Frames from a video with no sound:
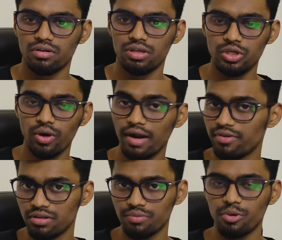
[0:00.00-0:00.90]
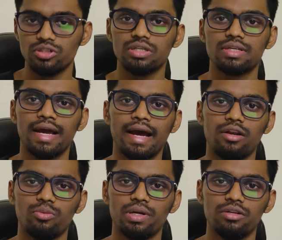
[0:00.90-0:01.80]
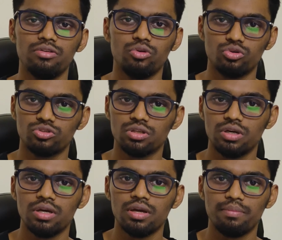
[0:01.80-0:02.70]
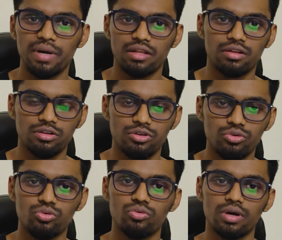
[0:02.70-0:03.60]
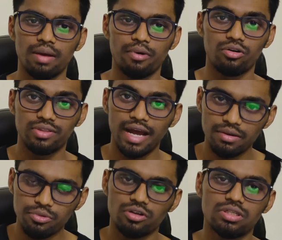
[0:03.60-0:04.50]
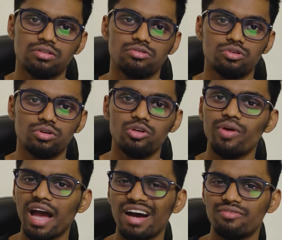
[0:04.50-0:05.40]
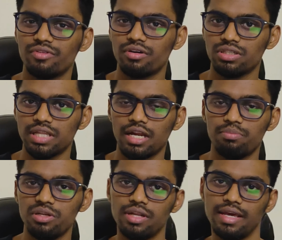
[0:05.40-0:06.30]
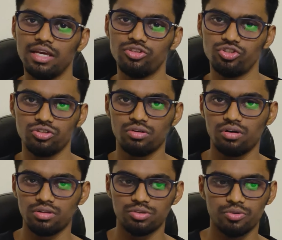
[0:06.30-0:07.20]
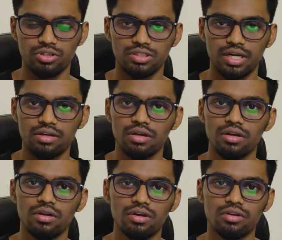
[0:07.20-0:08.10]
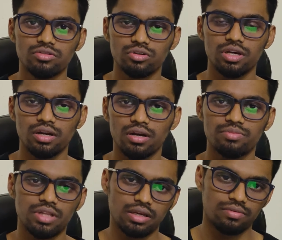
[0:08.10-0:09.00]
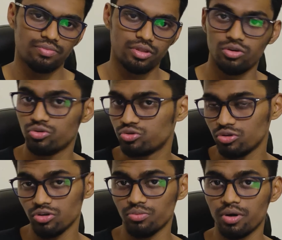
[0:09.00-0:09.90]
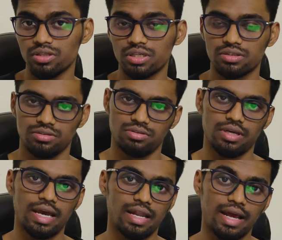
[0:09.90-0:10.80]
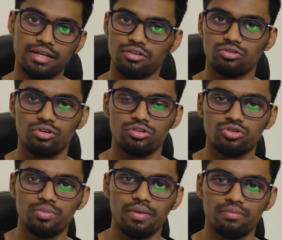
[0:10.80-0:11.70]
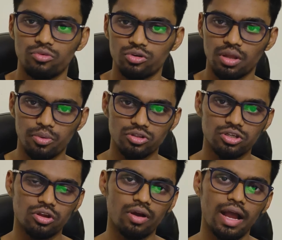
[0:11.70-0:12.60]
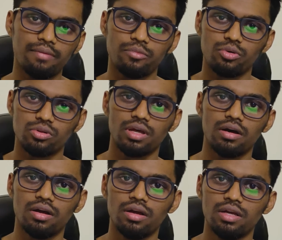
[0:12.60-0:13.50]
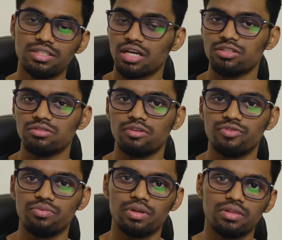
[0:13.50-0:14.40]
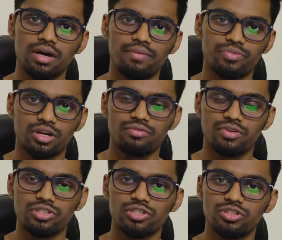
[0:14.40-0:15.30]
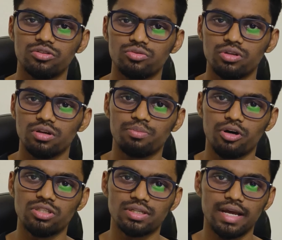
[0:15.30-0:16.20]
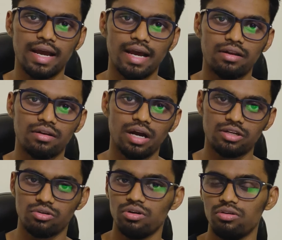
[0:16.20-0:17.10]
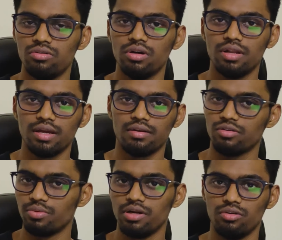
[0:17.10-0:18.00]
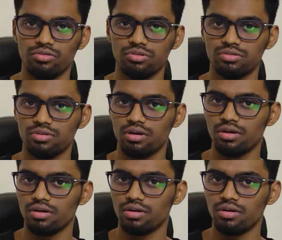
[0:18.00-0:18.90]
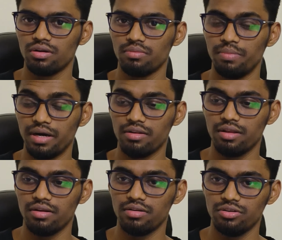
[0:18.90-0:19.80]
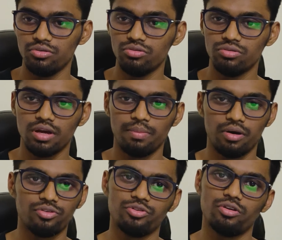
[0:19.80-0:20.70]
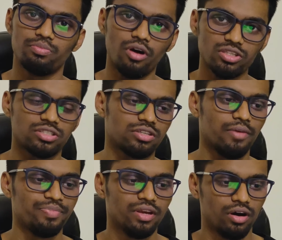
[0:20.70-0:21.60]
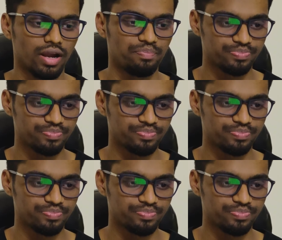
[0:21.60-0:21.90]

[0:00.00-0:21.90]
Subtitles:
you have done the project and nobody knows better than you about that project, so you have a slight bit edge on this project side. So here comes like you should do project and add it to resume. More the project you have, more the chances of shifting the conversation toward the project. And I told you, like nobody knows better than you about your projects. Okay,